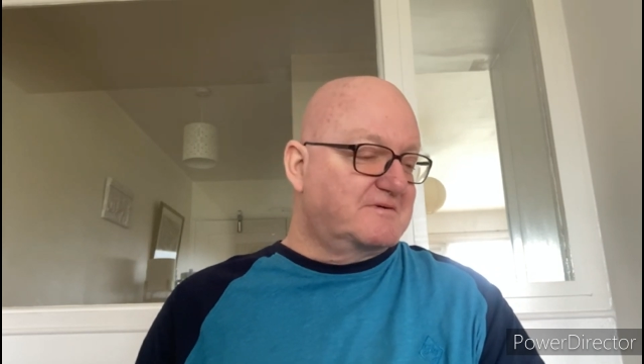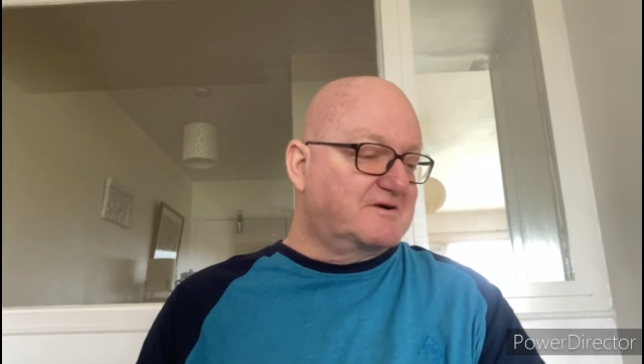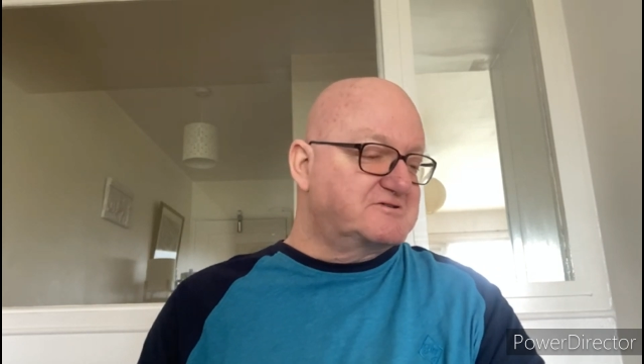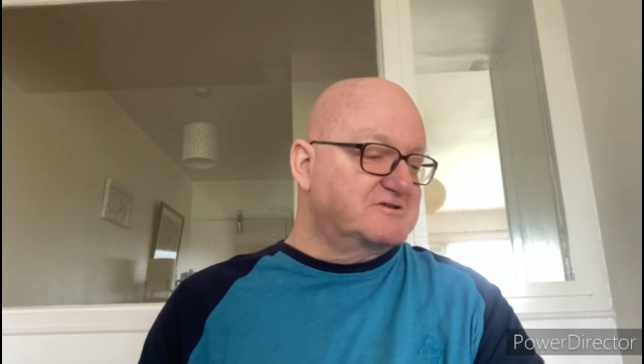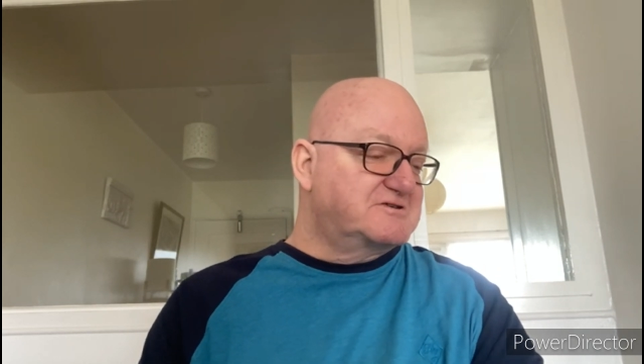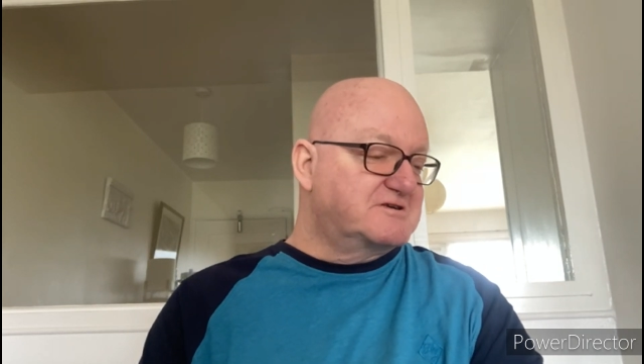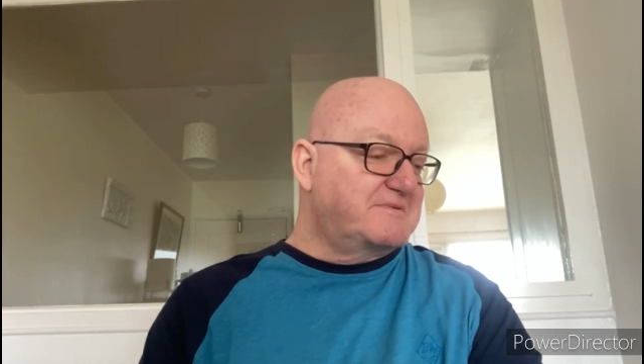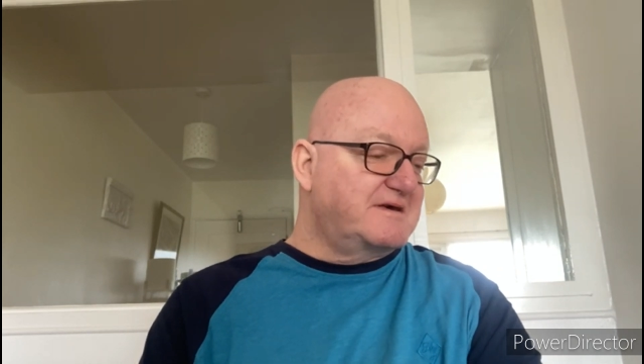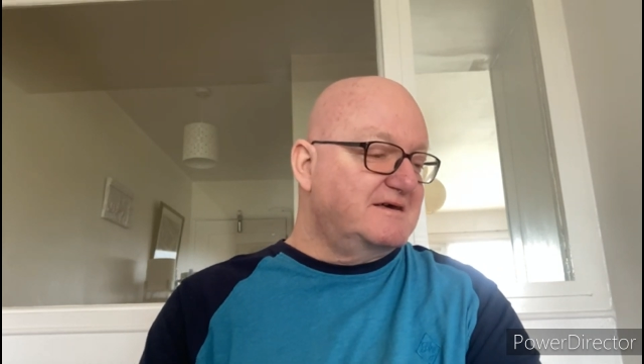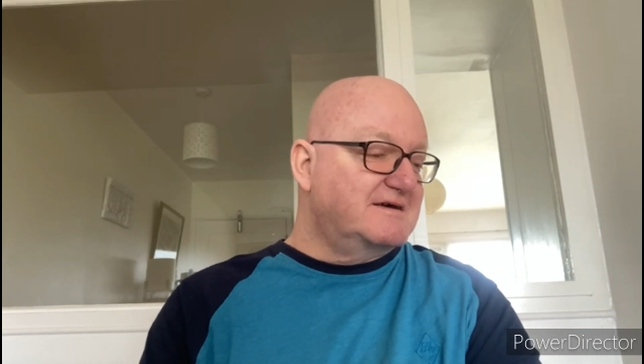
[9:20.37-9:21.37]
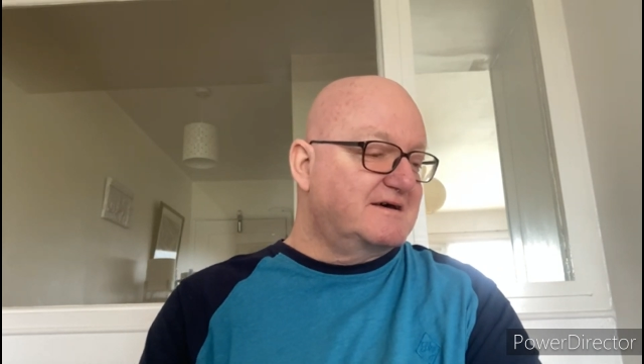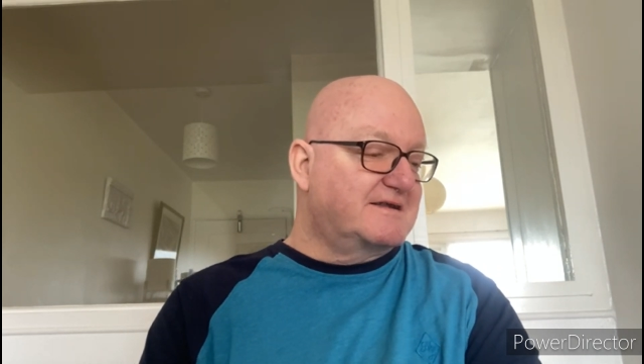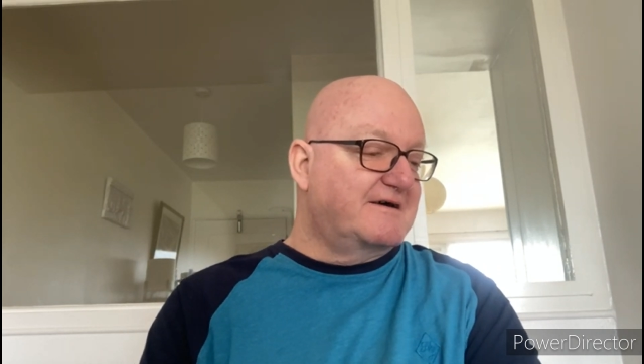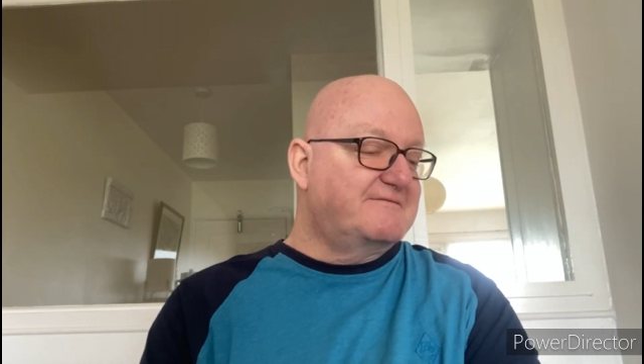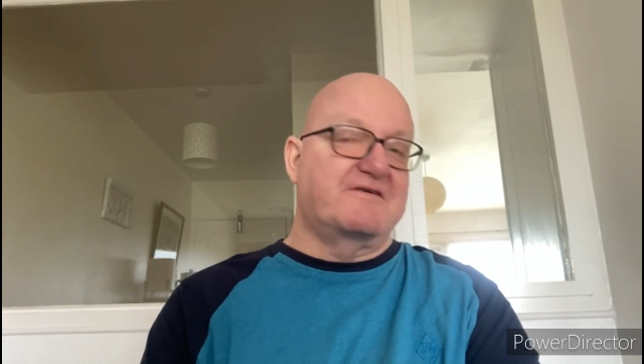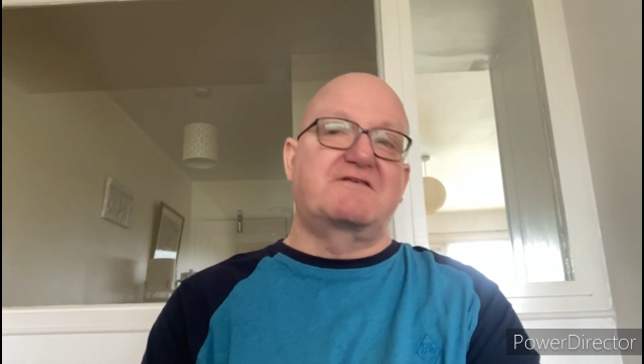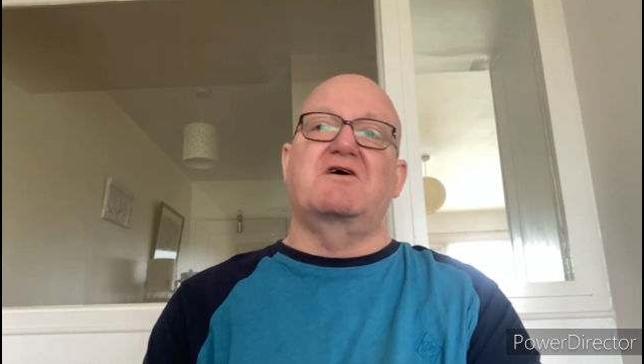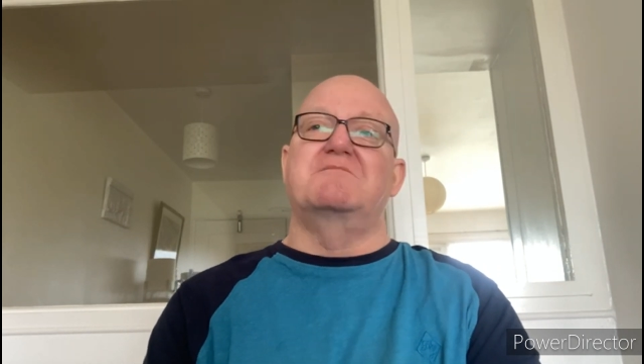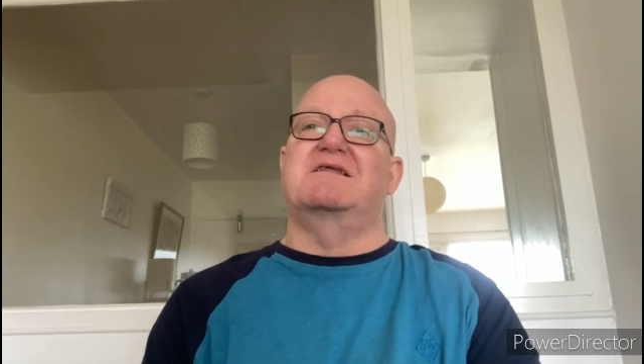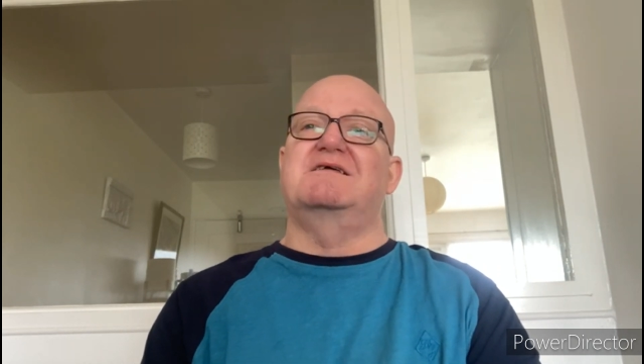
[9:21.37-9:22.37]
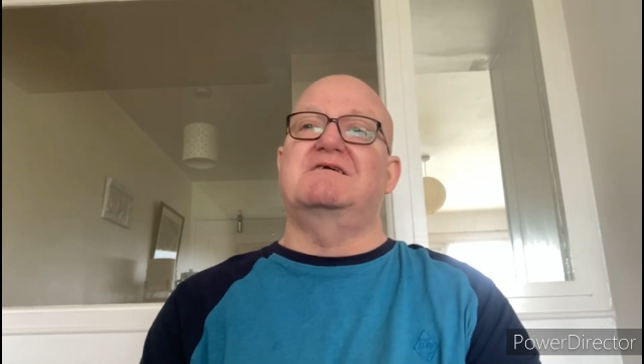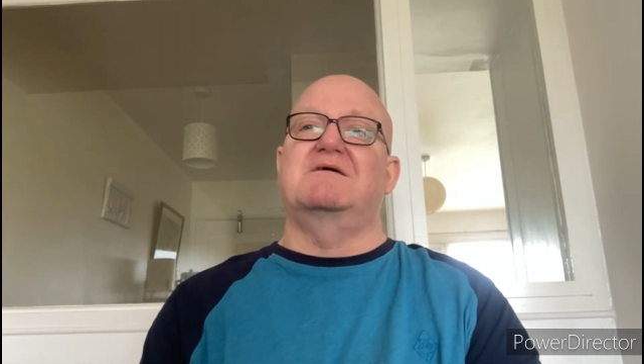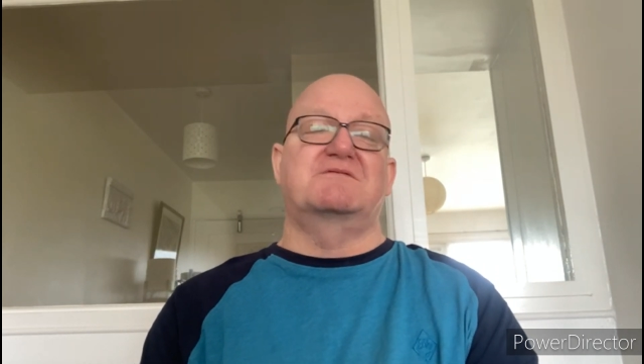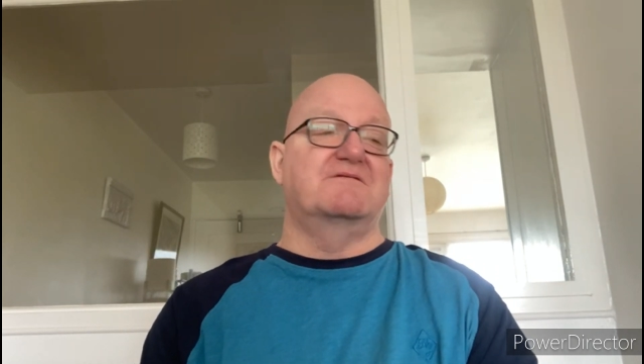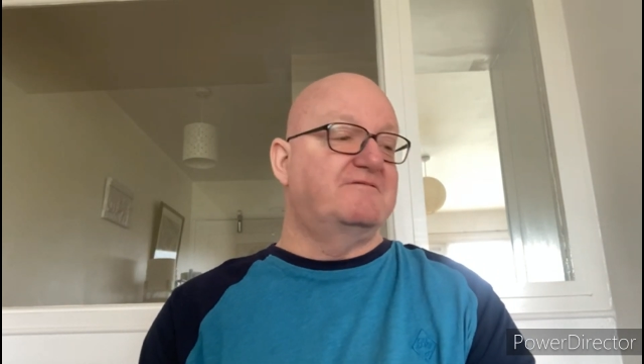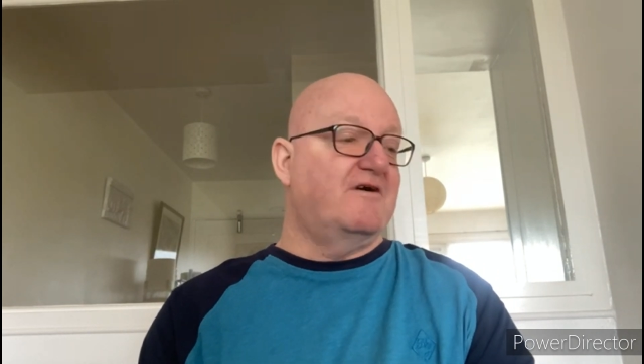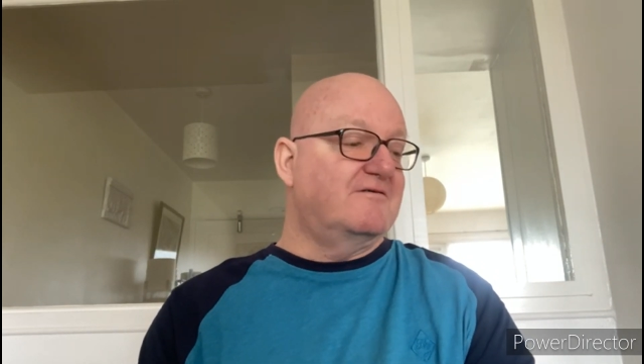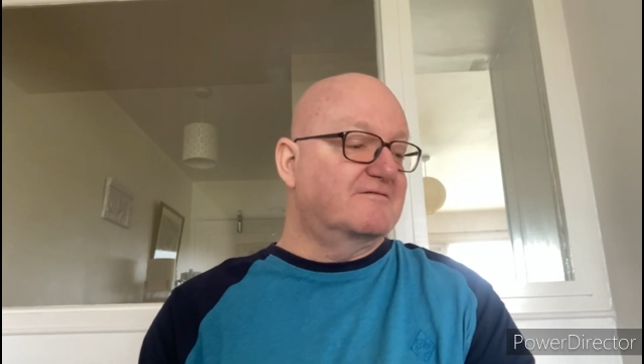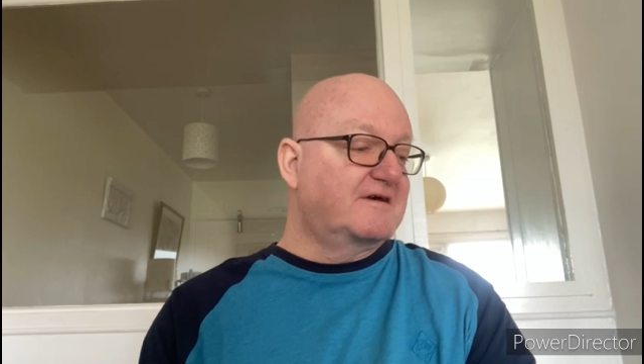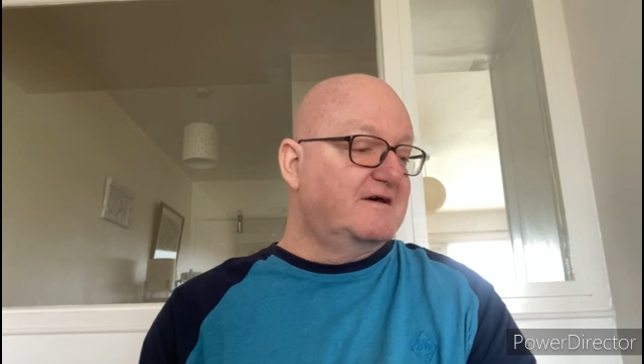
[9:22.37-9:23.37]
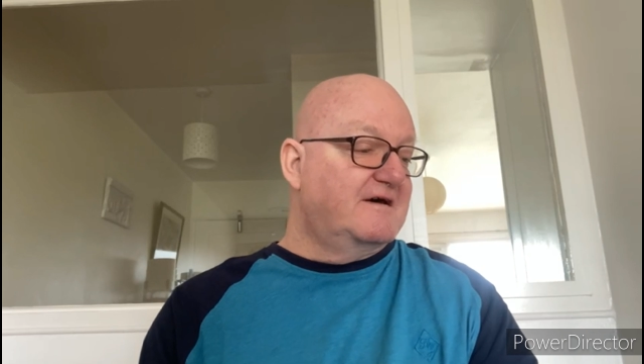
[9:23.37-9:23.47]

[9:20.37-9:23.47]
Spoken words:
cushion should be enough with so many teams involved.